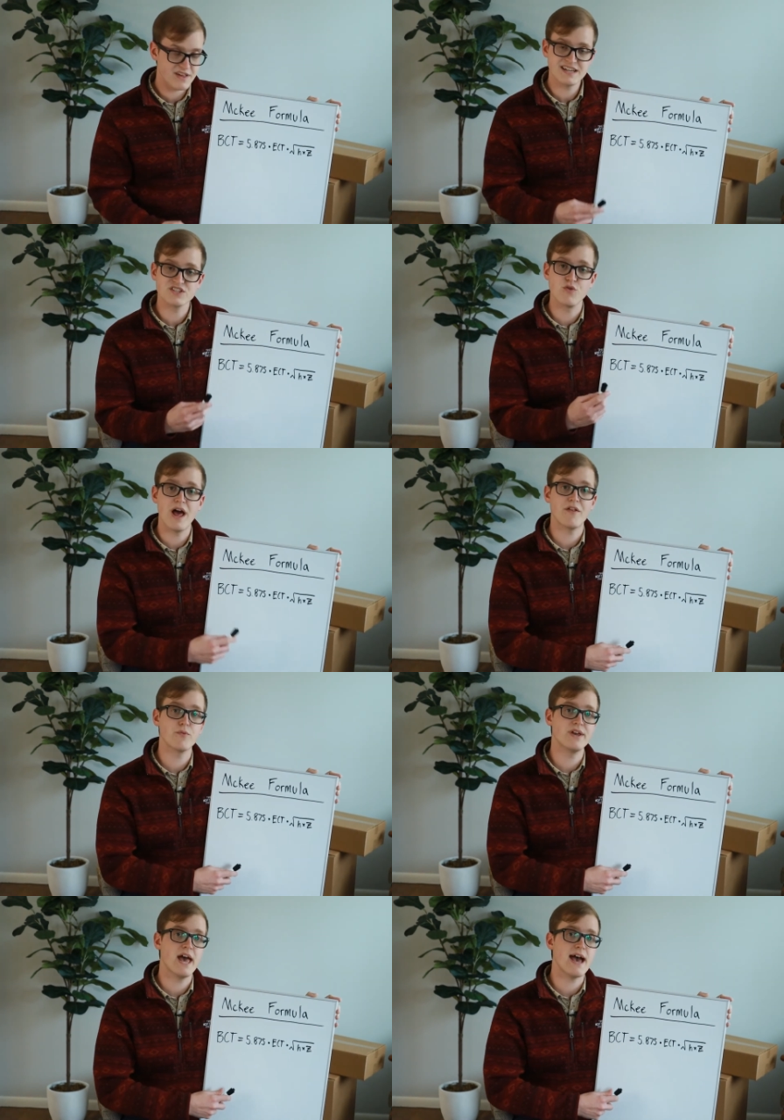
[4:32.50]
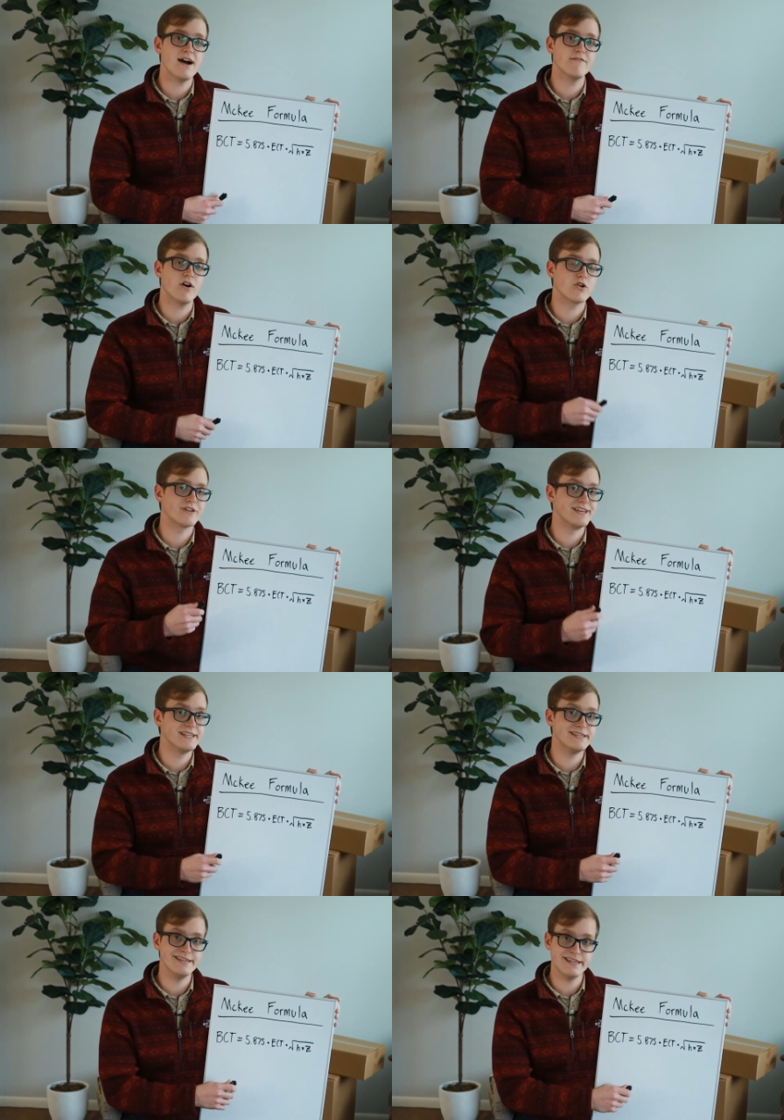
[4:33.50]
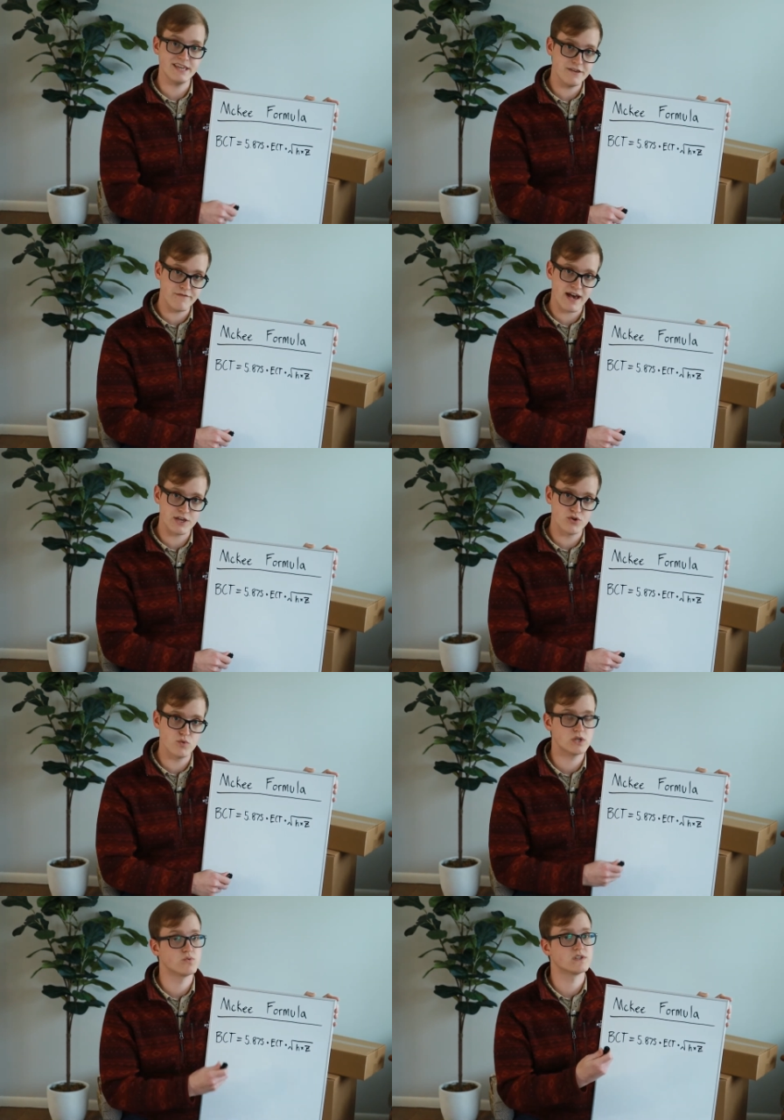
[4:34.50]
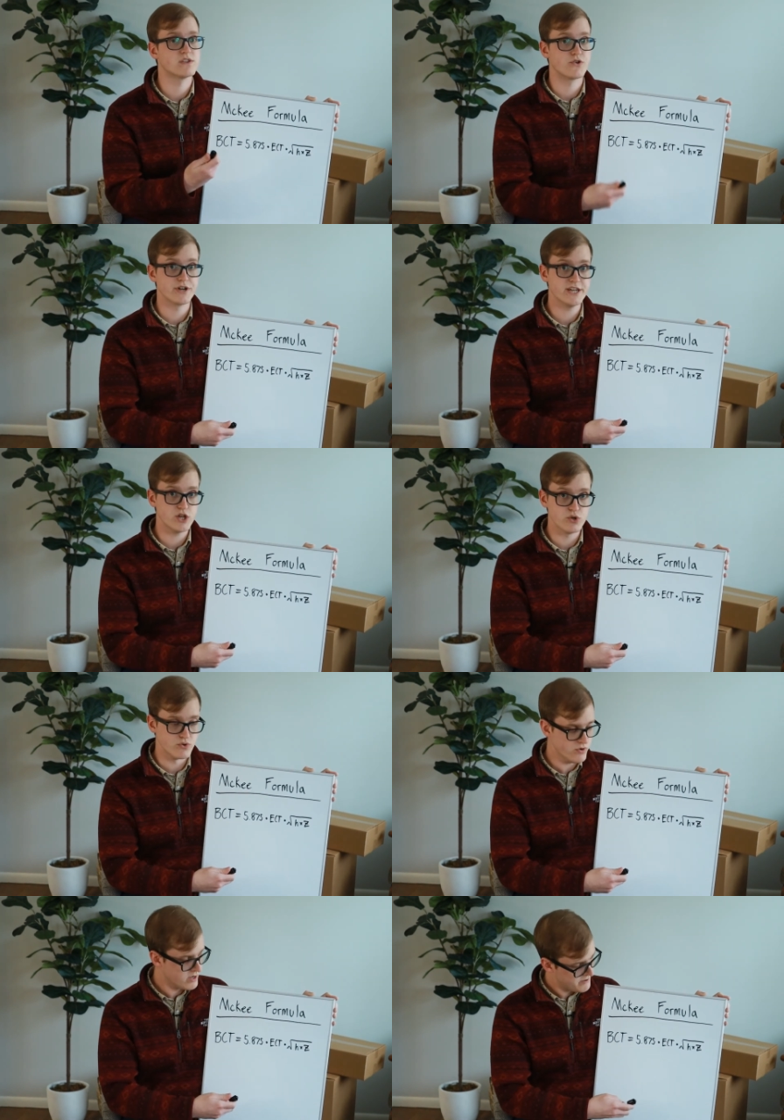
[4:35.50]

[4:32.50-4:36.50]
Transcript: So now that we have our ECT value, which was 32,